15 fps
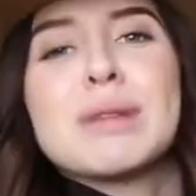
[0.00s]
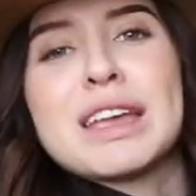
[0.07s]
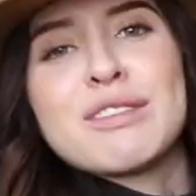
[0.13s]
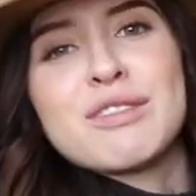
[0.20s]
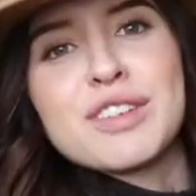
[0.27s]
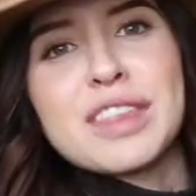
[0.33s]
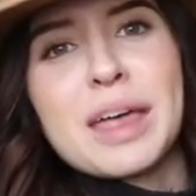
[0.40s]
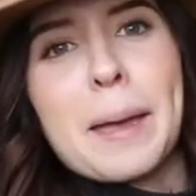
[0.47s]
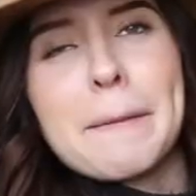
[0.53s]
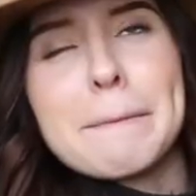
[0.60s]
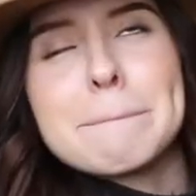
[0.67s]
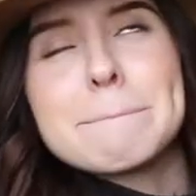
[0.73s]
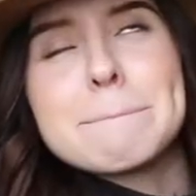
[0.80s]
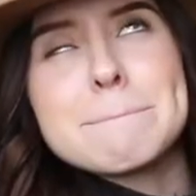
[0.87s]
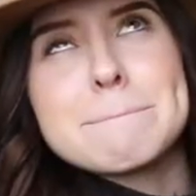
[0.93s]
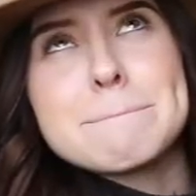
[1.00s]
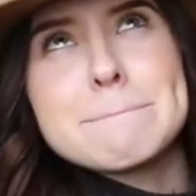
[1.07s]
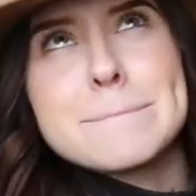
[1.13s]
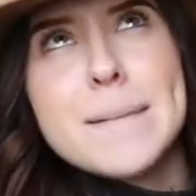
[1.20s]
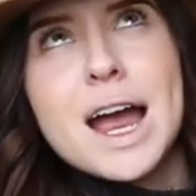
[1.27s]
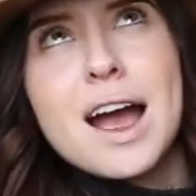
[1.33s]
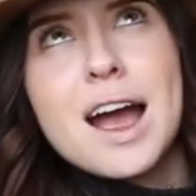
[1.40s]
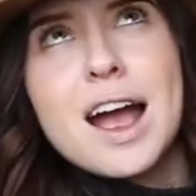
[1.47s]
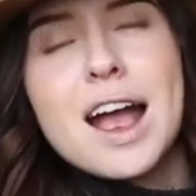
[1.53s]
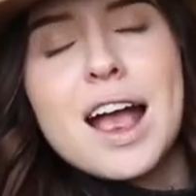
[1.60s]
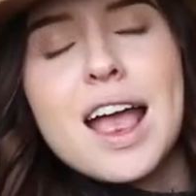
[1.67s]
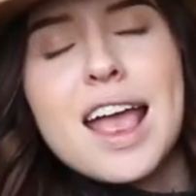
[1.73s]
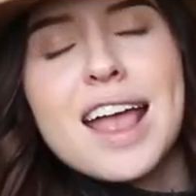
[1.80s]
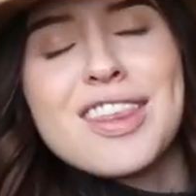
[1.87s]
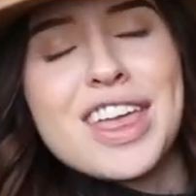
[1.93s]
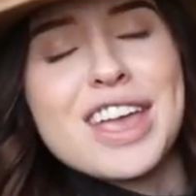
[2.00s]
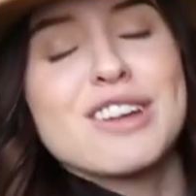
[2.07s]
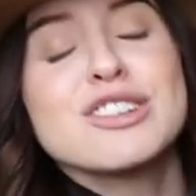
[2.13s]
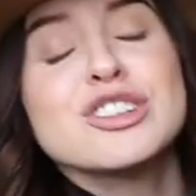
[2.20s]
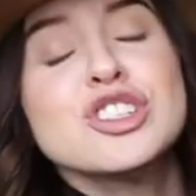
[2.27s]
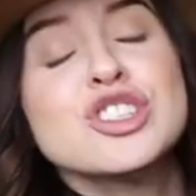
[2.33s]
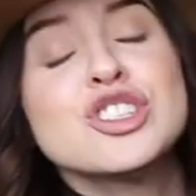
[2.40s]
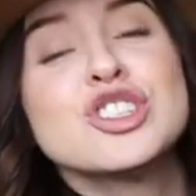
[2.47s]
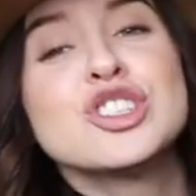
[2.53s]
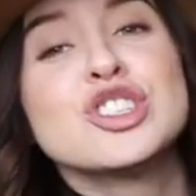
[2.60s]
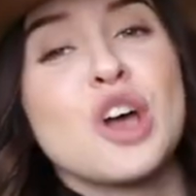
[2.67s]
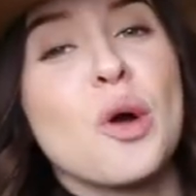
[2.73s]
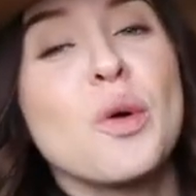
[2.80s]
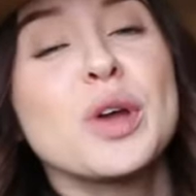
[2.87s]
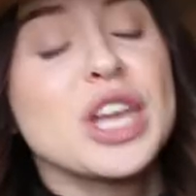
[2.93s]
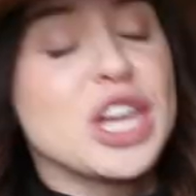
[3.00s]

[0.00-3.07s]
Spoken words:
made for them. They are so